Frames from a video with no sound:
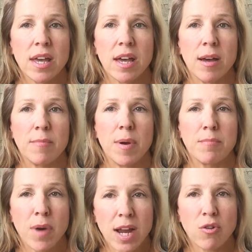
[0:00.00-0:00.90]

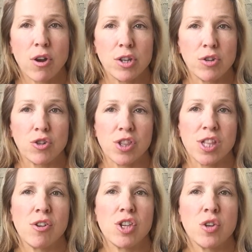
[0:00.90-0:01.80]
micronutrients.
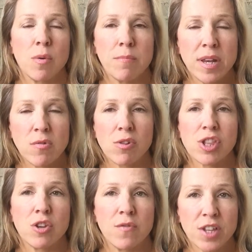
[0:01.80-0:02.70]
Those are your
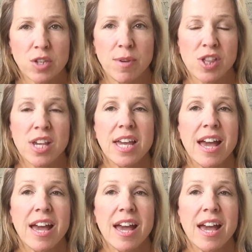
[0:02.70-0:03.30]
minerals and your vitamins.